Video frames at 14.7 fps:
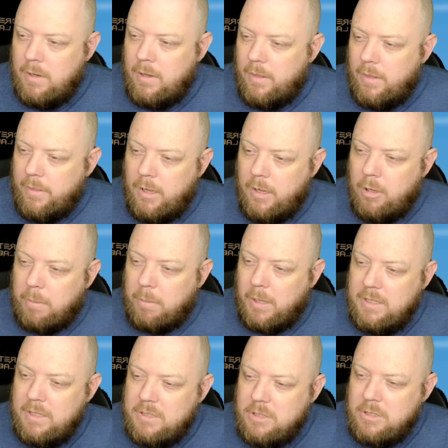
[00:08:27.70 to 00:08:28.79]
There are
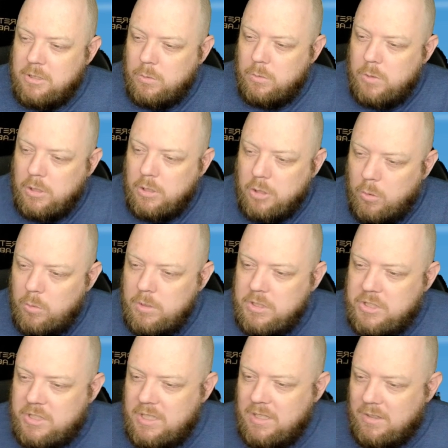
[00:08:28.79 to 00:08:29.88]
places you can go to
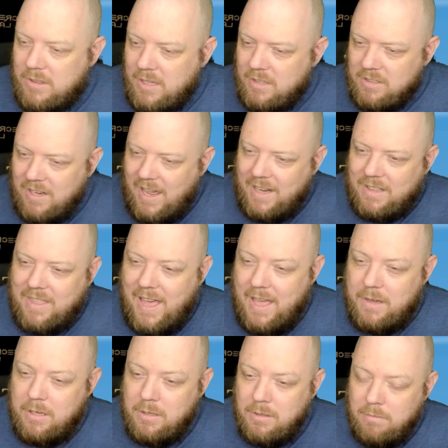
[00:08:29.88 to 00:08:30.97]
see things like that.
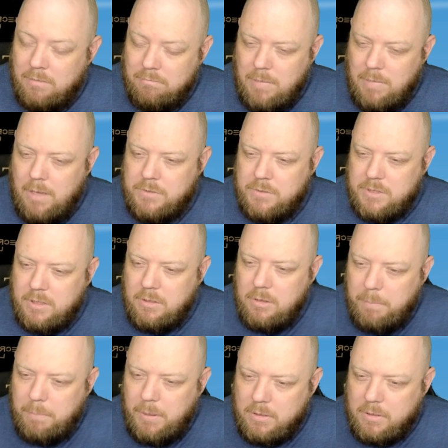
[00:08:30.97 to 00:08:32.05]
I've seen the
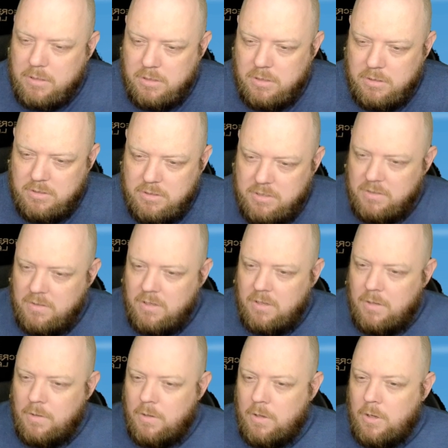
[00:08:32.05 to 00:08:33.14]
pictures.
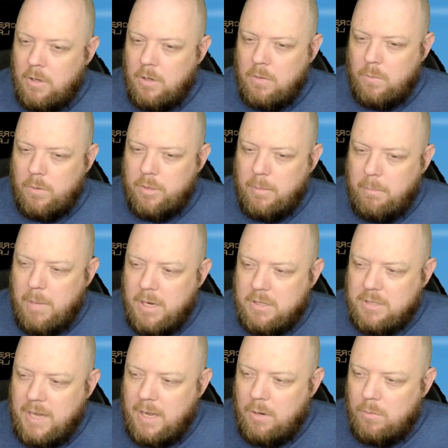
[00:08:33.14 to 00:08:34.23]
With the mechs
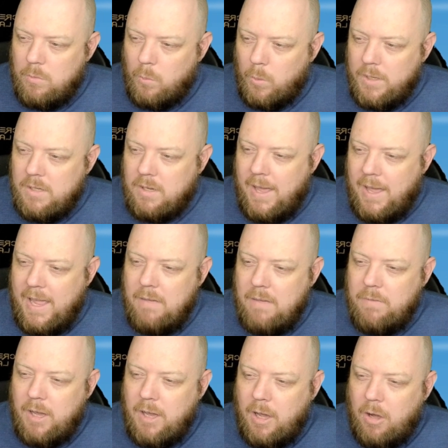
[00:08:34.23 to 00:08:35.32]
out, we can have it
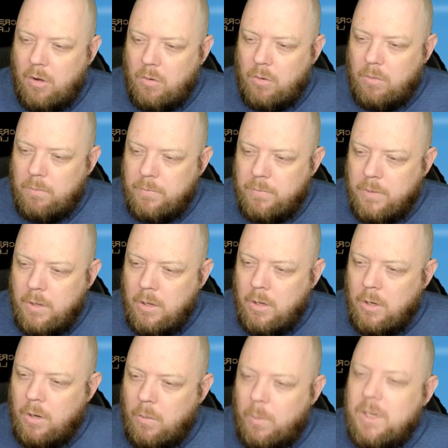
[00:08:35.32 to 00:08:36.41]
all.
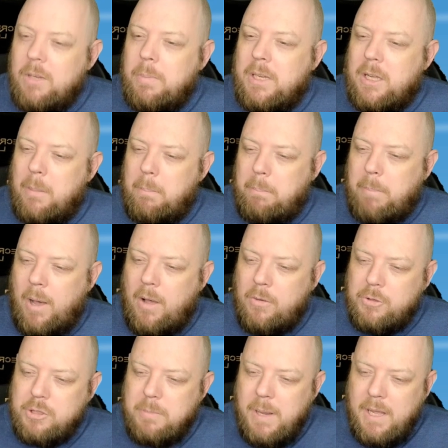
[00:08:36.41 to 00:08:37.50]
We can become
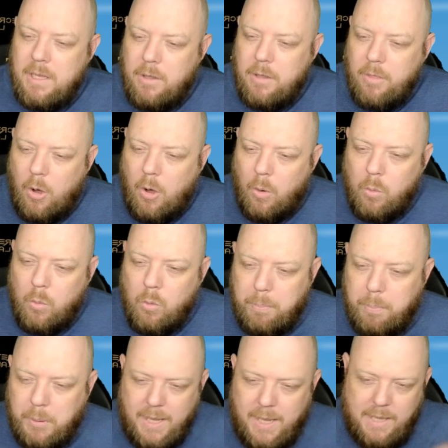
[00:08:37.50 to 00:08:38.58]
boss man of the whole
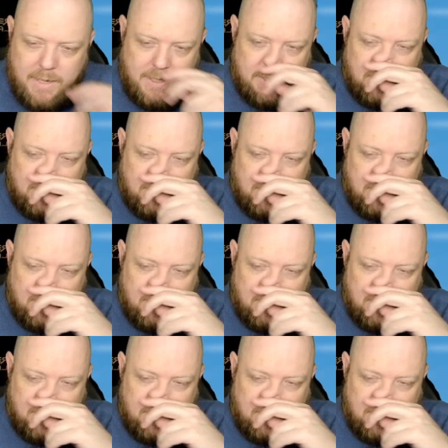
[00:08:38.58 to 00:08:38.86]
planet.